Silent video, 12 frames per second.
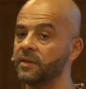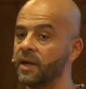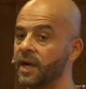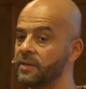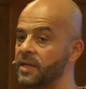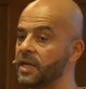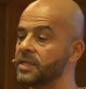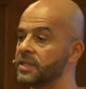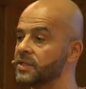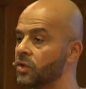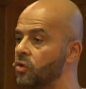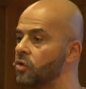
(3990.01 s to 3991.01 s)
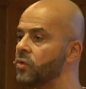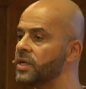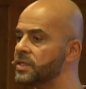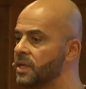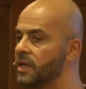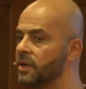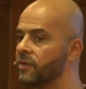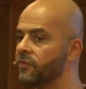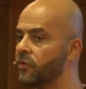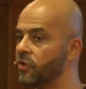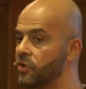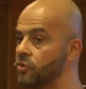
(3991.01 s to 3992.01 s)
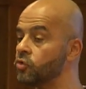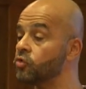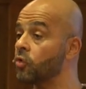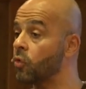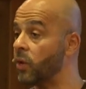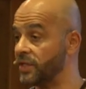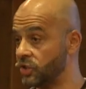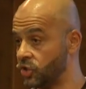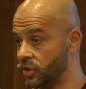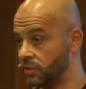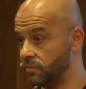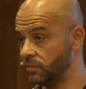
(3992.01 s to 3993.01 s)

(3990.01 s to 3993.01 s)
The idea is it's always for you to question.